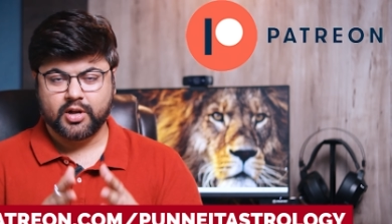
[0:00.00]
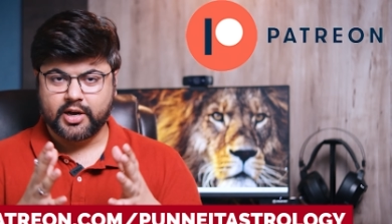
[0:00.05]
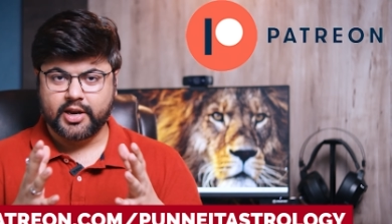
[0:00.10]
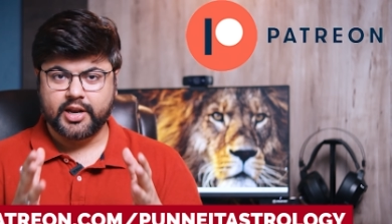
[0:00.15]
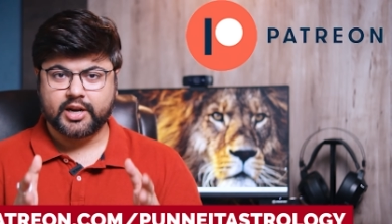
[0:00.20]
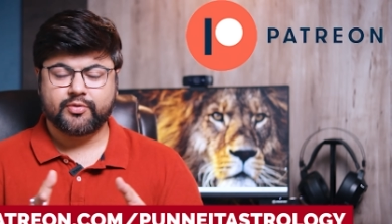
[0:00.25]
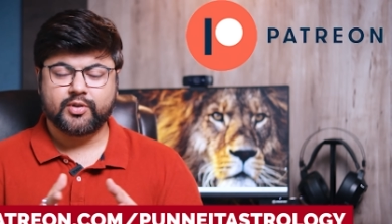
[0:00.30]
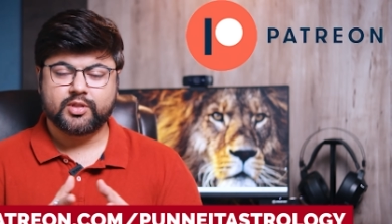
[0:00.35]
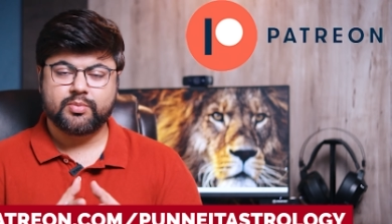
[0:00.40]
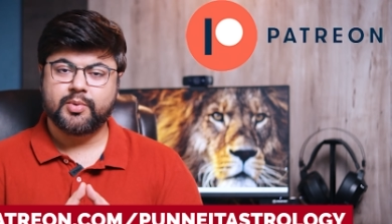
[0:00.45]

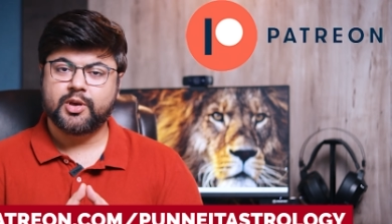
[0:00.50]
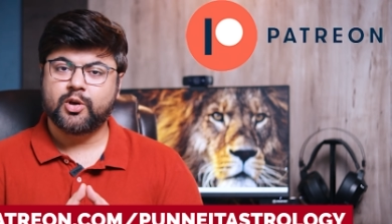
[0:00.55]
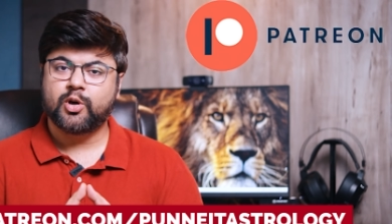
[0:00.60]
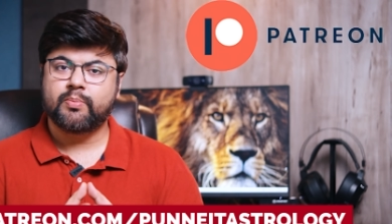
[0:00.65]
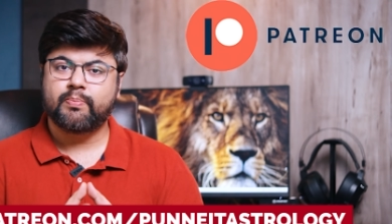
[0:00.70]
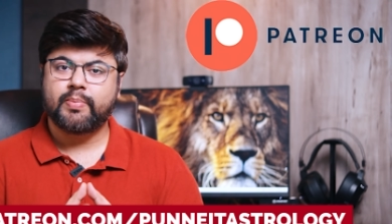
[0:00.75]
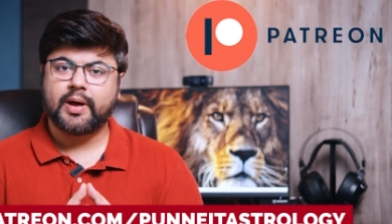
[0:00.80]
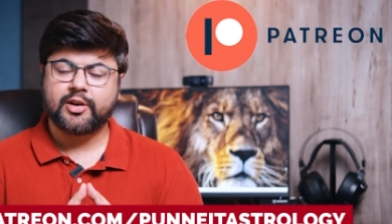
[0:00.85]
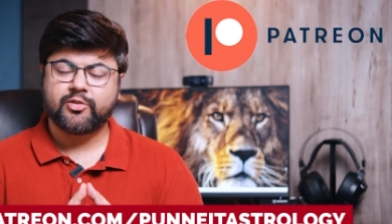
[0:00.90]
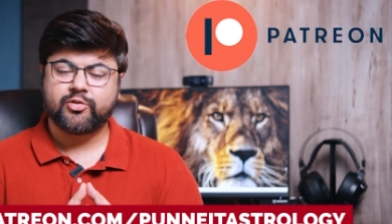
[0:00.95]
Connect with me
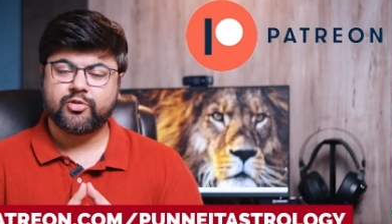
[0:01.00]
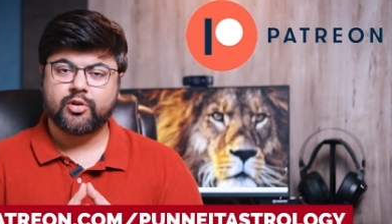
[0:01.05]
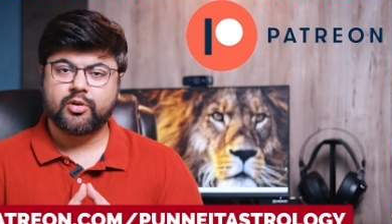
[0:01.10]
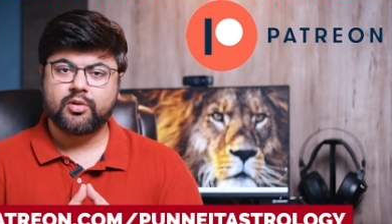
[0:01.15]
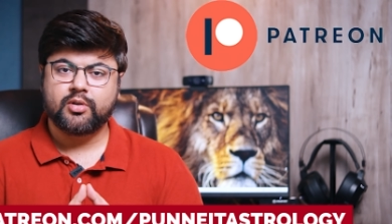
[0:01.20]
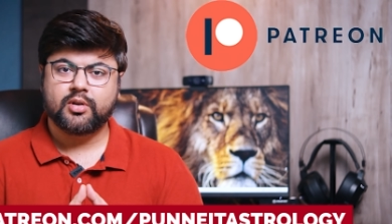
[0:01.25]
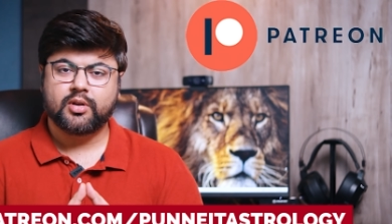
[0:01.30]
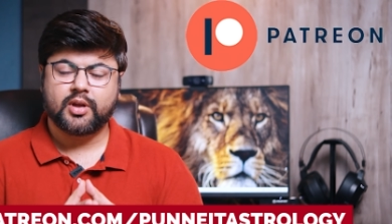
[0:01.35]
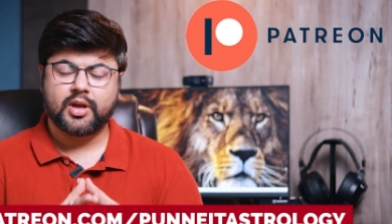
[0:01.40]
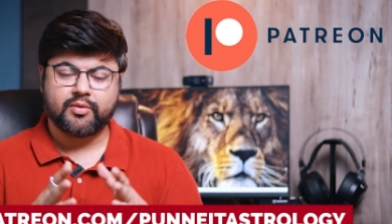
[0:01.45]
on
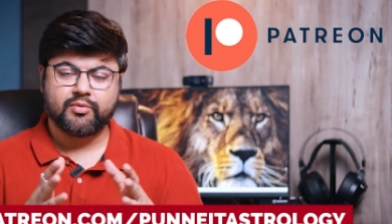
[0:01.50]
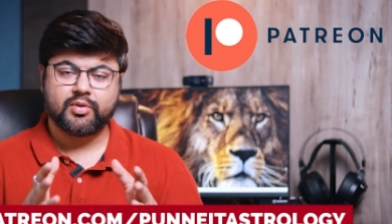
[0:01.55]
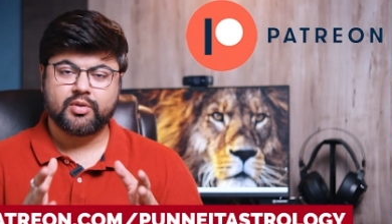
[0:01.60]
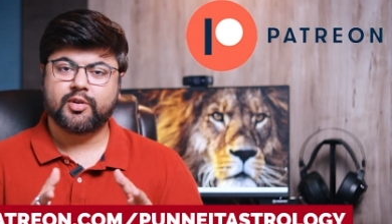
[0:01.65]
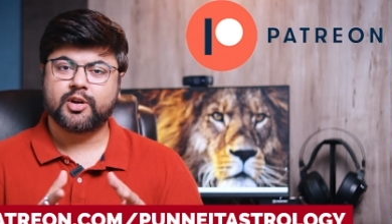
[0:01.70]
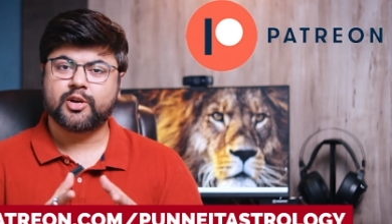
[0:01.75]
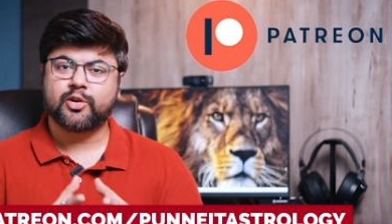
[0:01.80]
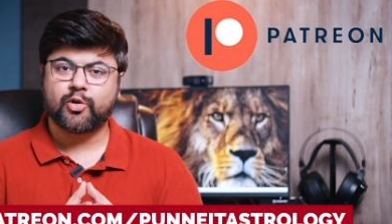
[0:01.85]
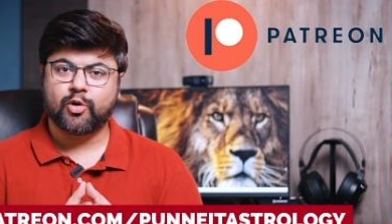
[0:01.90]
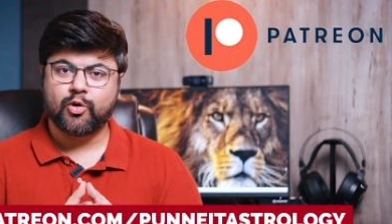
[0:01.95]
Patreon and we
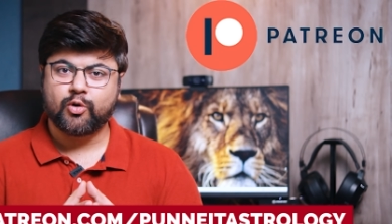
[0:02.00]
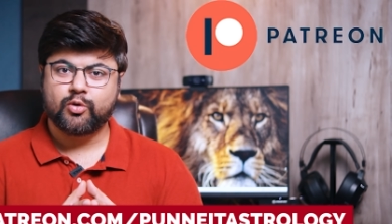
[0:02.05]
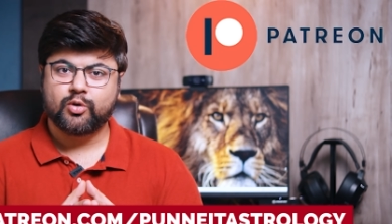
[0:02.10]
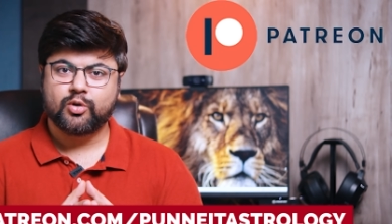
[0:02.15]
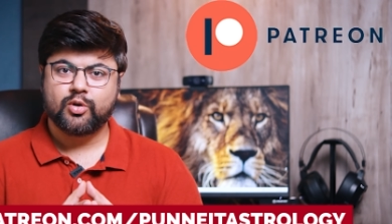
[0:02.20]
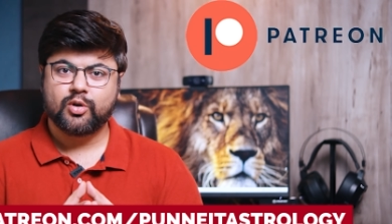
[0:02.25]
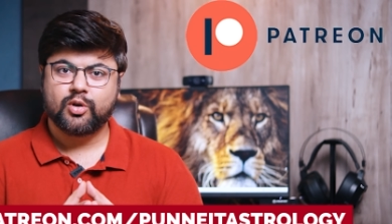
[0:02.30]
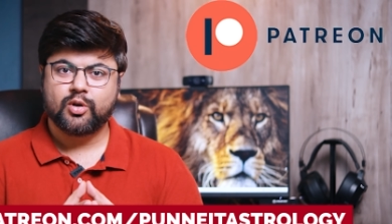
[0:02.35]
will grow,